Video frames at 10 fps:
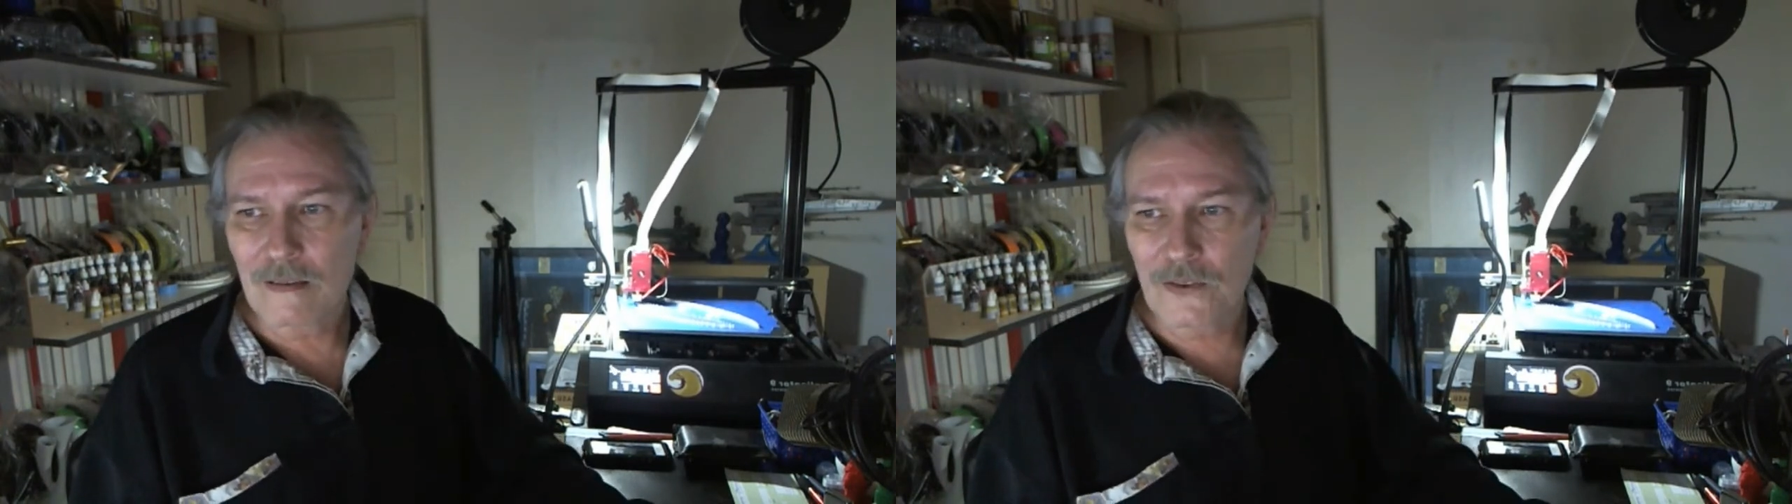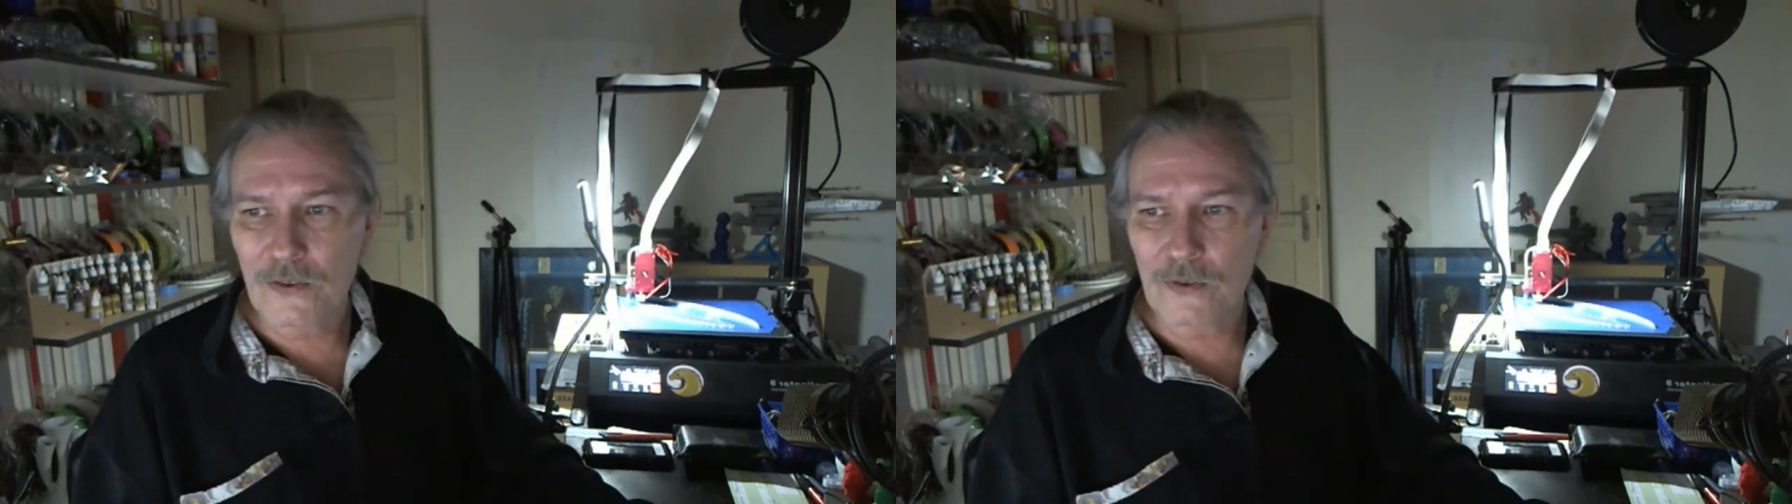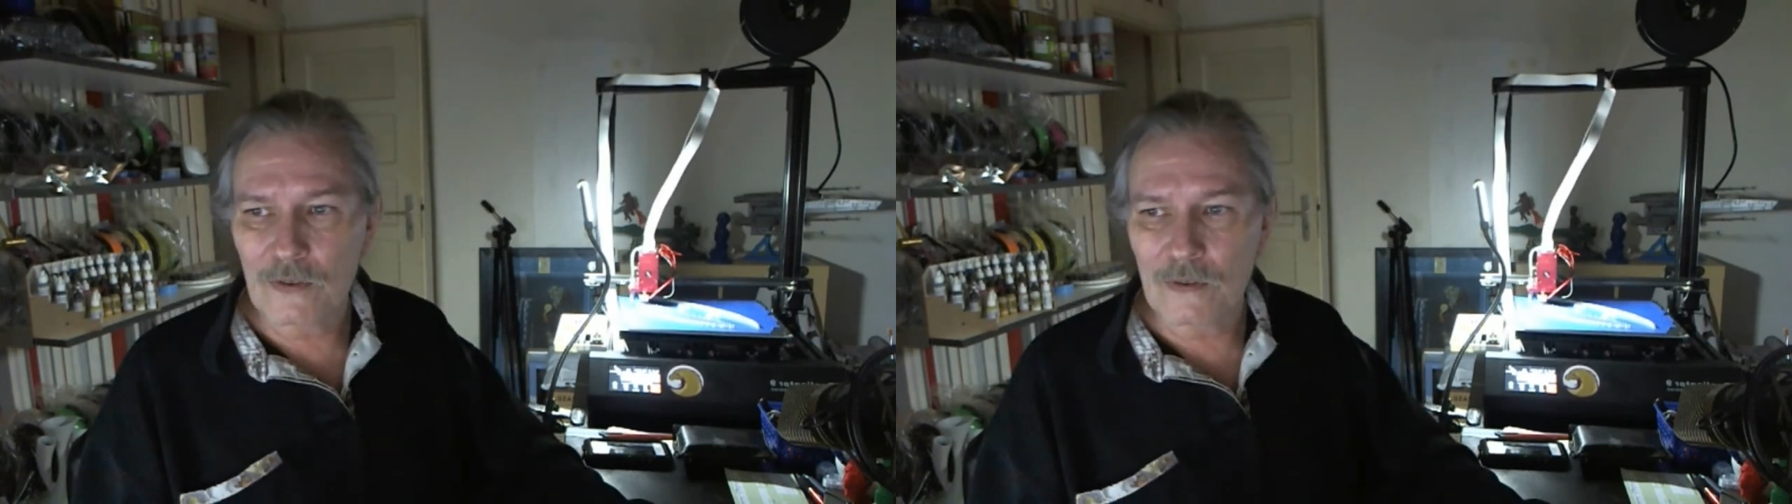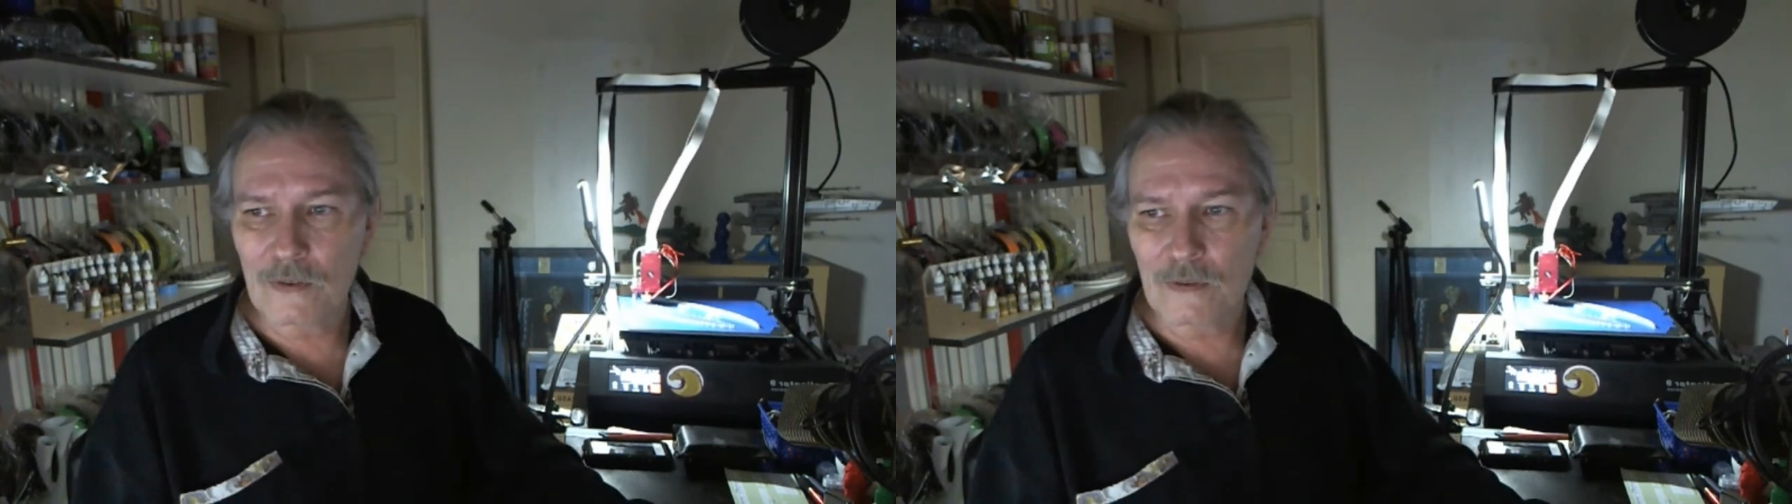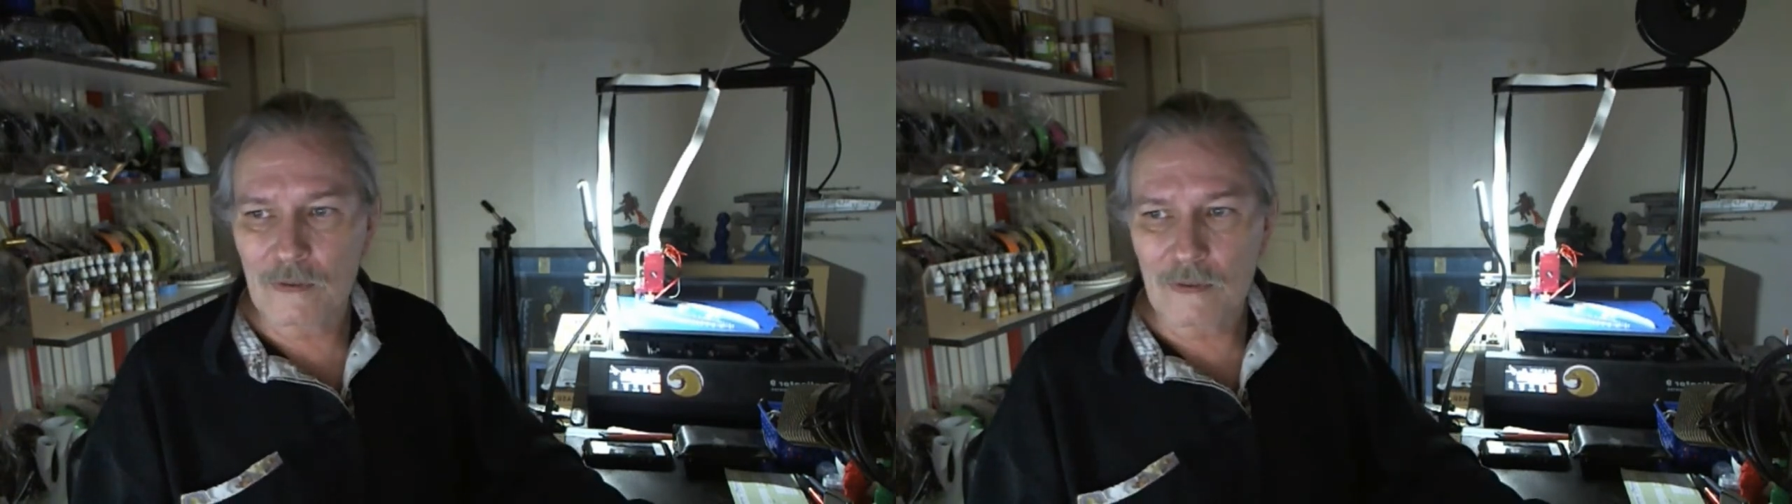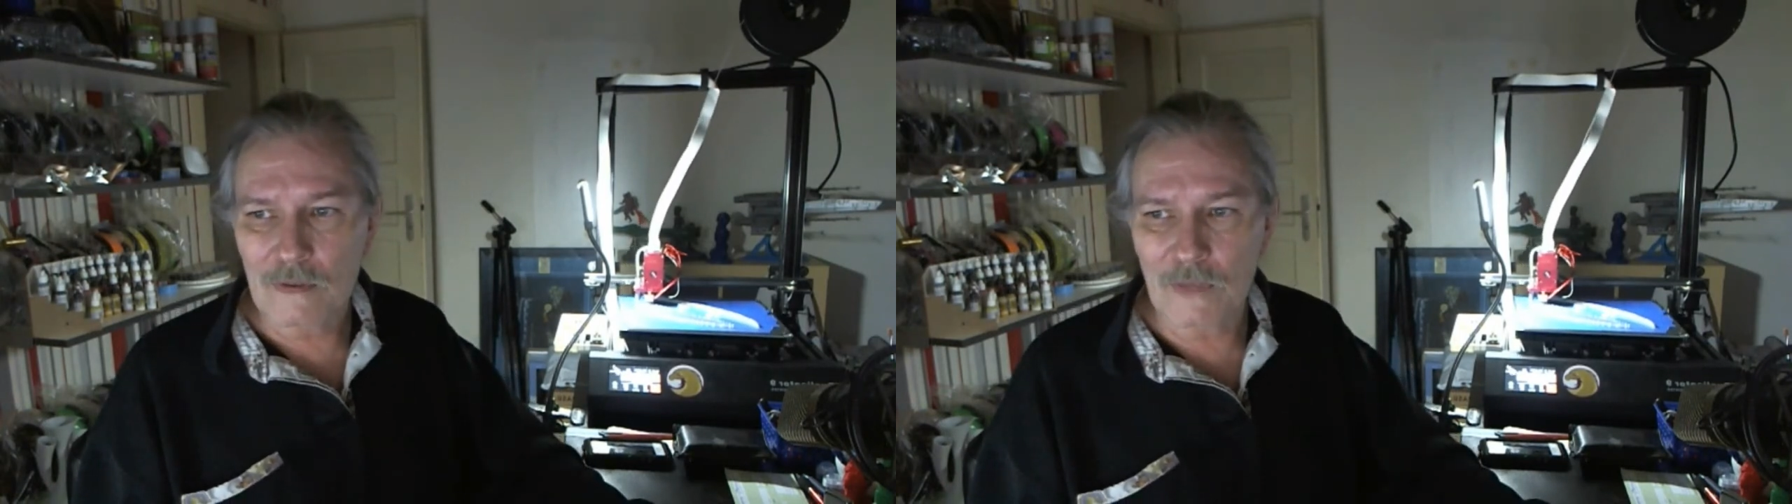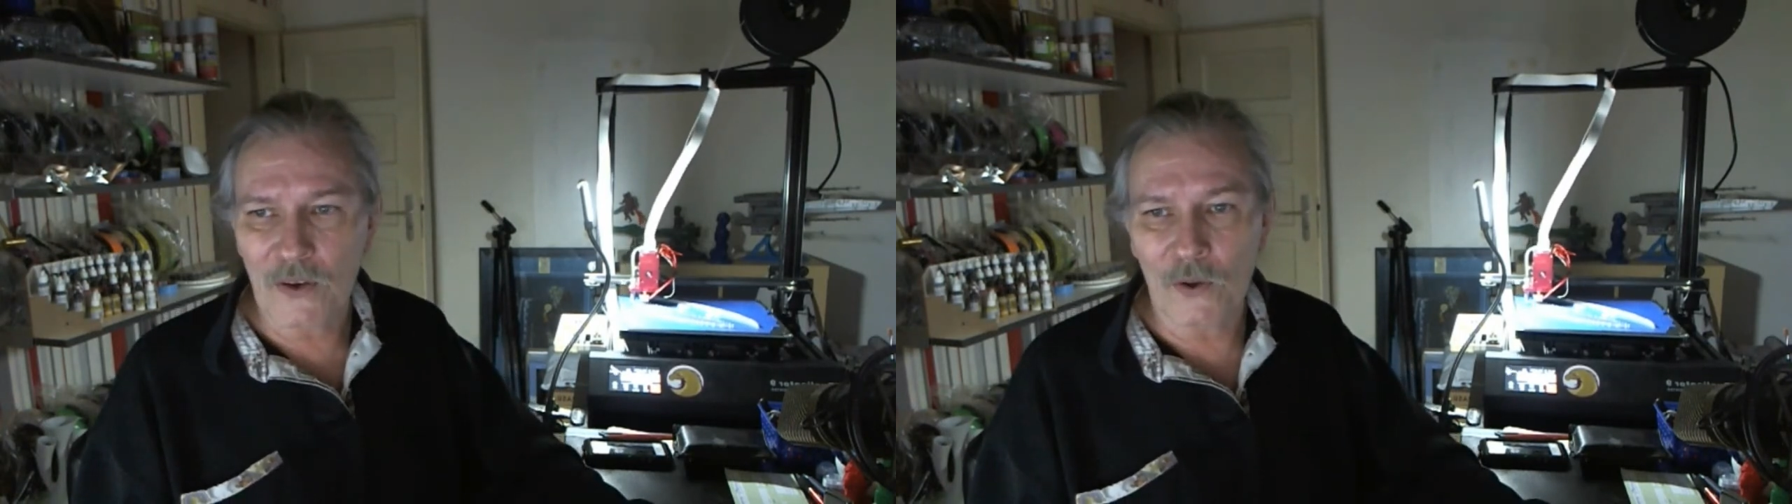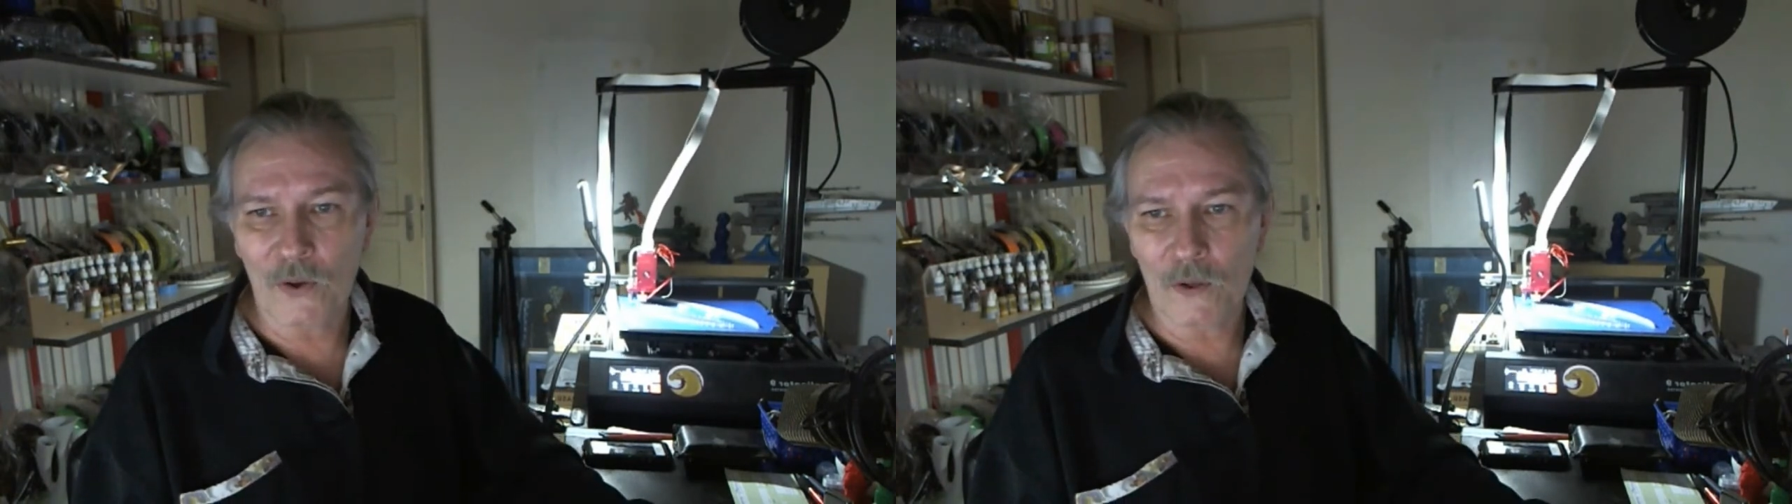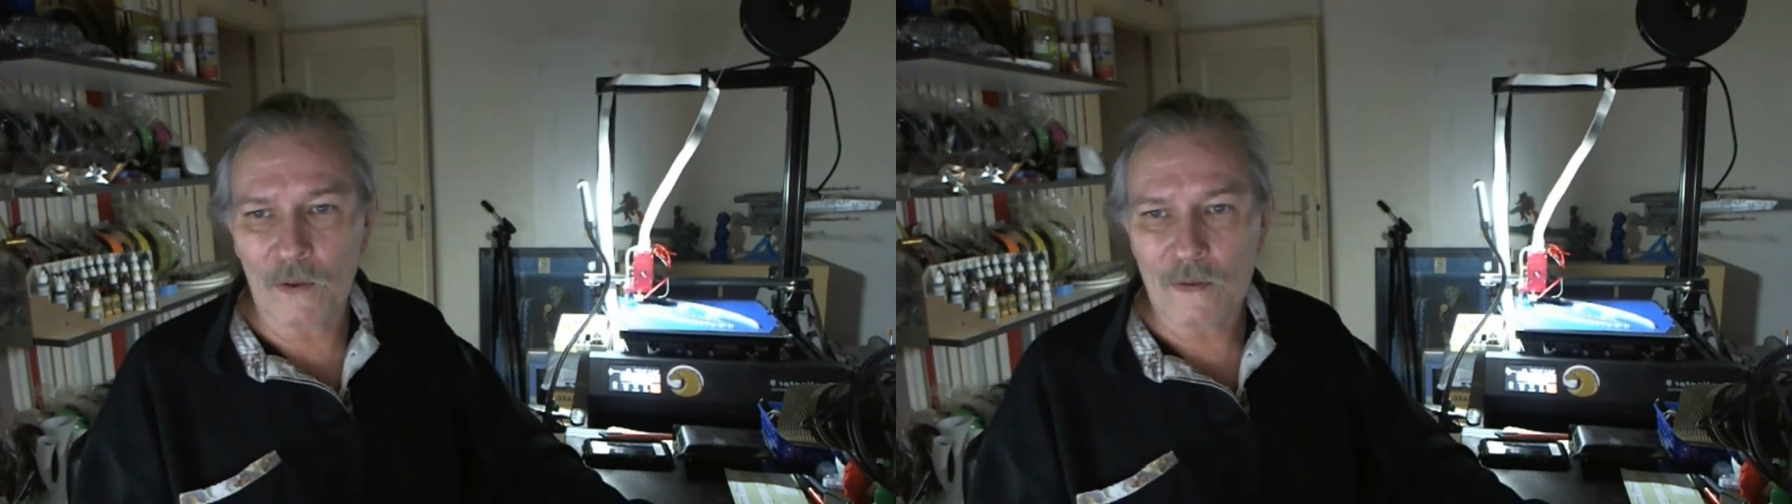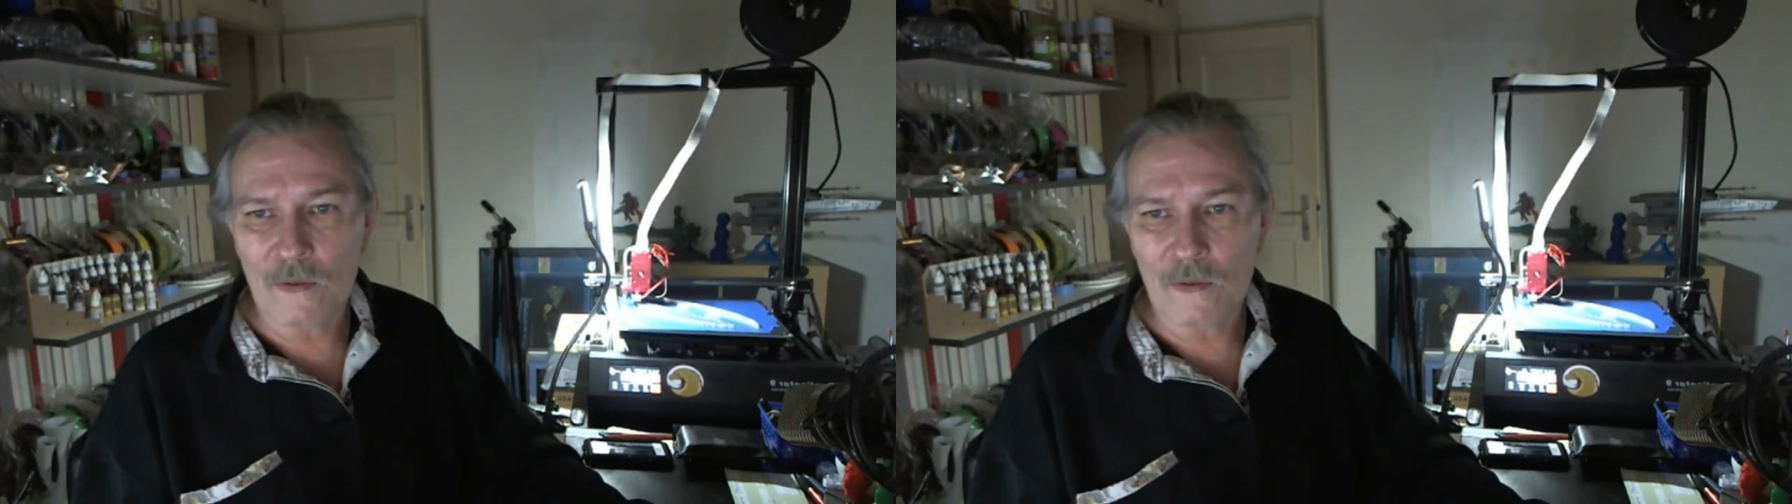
to Manolo